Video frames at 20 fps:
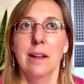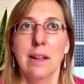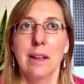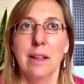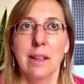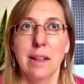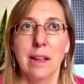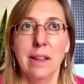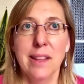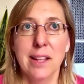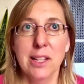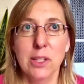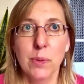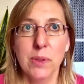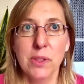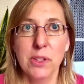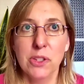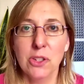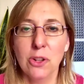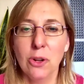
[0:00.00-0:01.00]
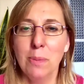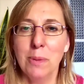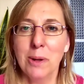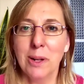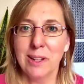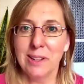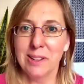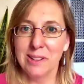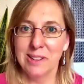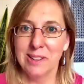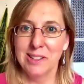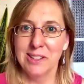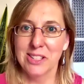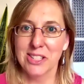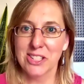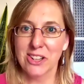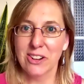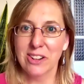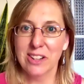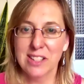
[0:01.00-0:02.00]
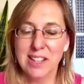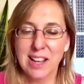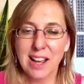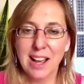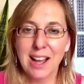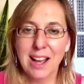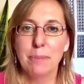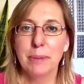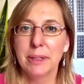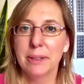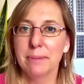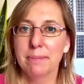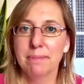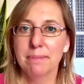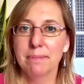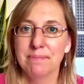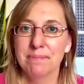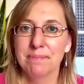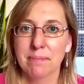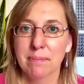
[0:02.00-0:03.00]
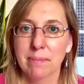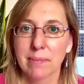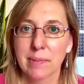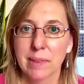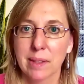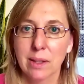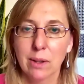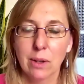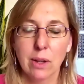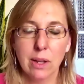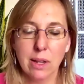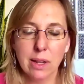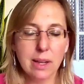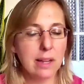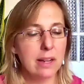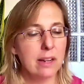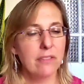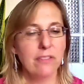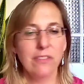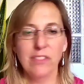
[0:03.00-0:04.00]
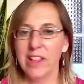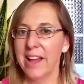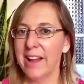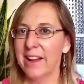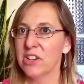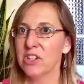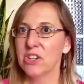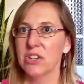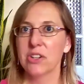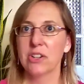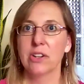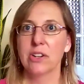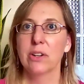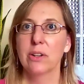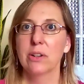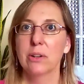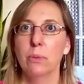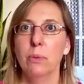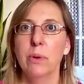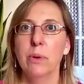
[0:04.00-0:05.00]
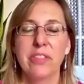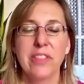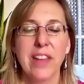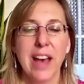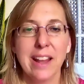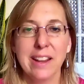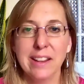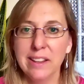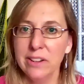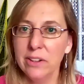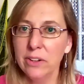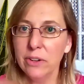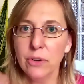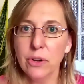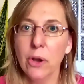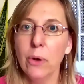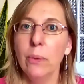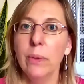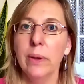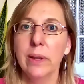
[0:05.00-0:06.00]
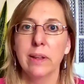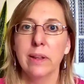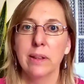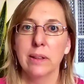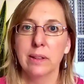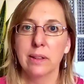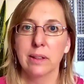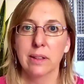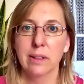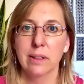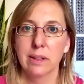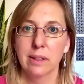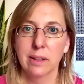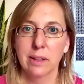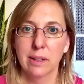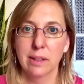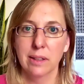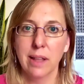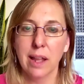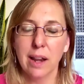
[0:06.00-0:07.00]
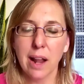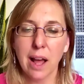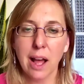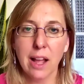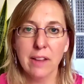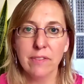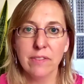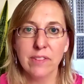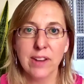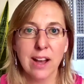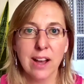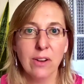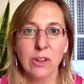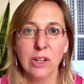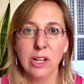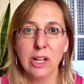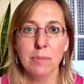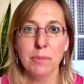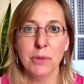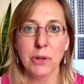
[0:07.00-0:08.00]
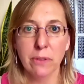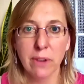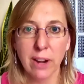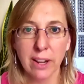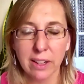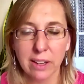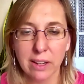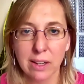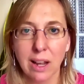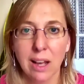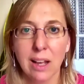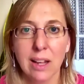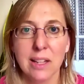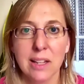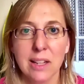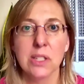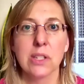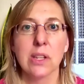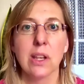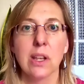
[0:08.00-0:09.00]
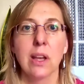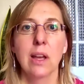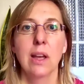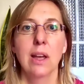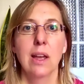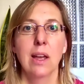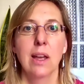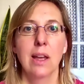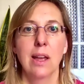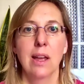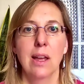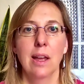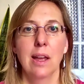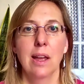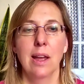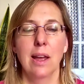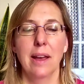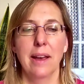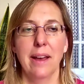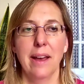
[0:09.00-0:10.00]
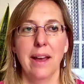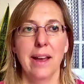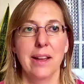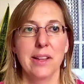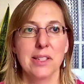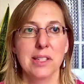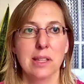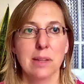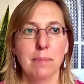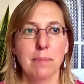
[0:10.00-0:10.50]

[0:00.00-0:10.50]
And that's when the snowball started to happen. In a flash, with that inner knowing that I've now come to recognize as the